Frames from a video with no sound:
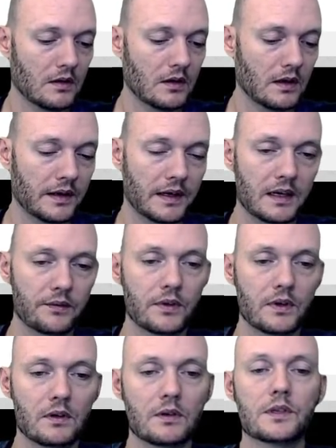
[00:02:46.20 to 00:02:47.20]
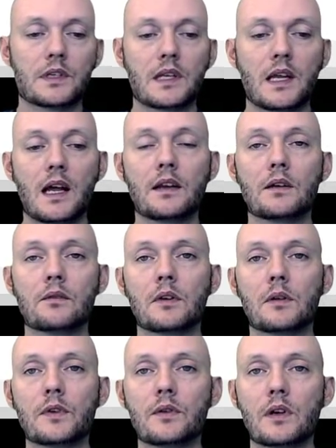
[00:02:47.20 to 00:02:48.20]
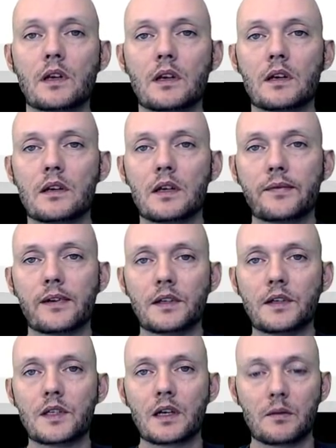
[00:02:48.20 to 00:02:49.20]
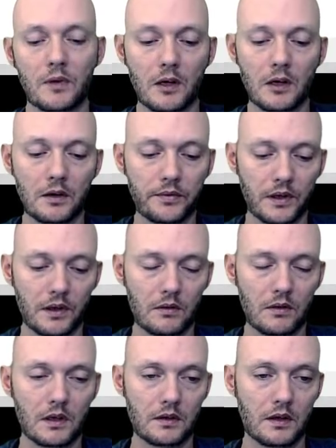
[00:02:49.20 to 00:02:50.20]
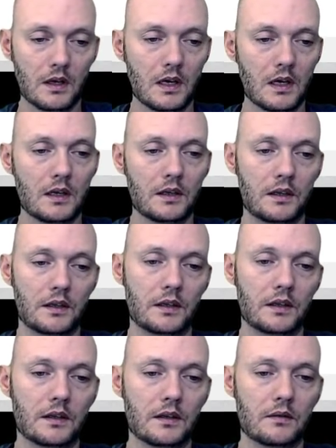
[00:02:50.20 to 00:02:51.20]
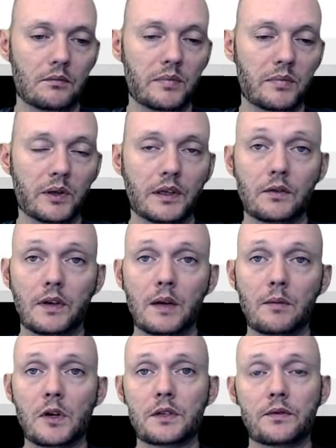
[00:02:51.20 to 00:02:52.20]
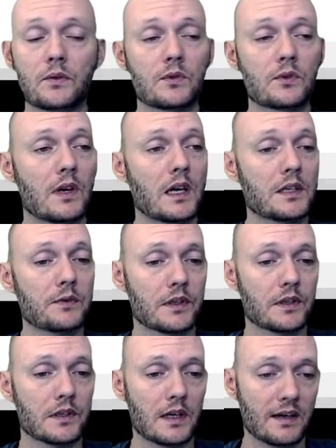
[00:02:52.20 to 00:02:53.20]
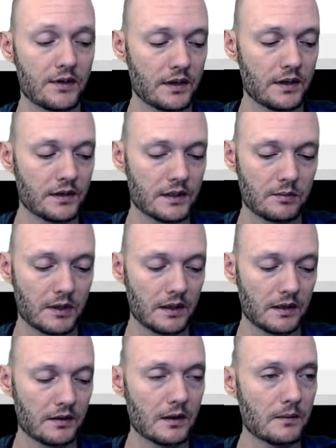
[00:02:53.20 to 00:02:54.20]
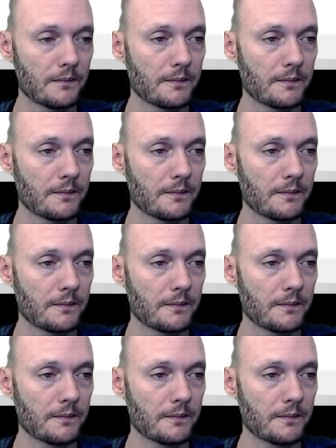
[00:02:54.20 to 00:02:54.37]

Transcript: And again, if you don't understand here what I'm doing, then definitely check out my other video on the building a ray marcher from scratch, because everything is explained there.